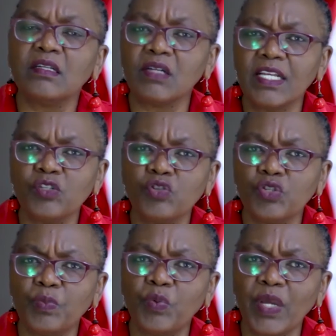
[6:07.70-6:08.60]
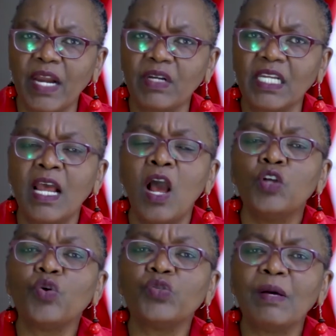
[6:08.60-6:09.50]
relationship we are in.
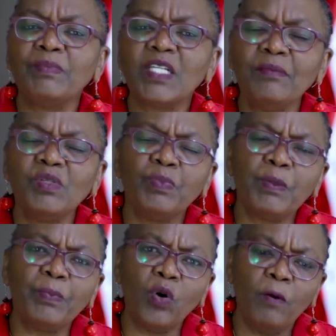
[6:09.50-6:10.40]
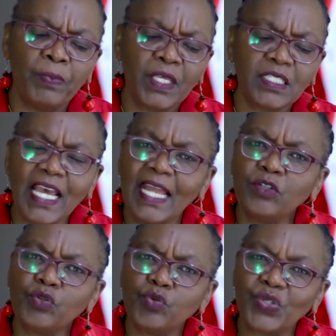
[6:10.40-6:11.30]
So sometimes people
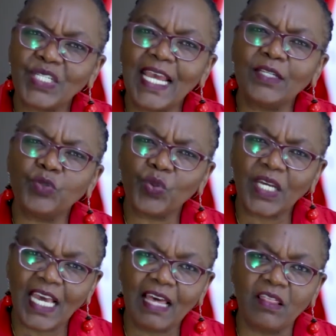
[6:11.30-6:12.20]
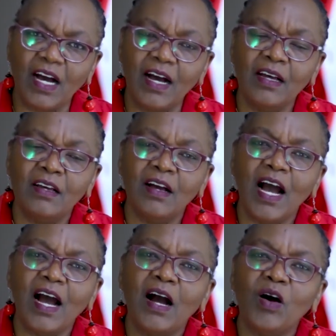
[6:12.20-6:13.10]
tend to stay together
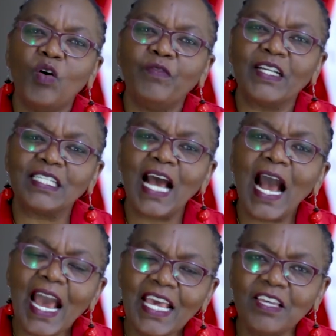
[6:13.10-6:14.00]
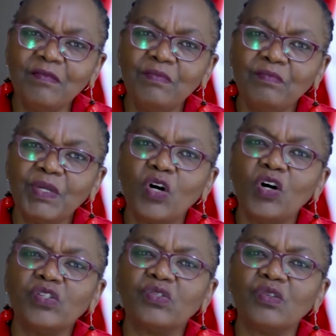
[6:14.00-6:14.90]
over time
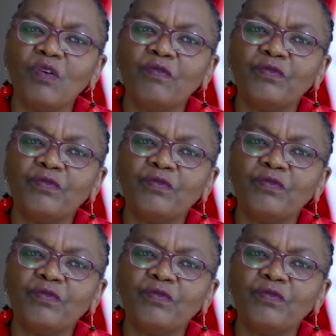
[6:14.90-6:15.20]
because of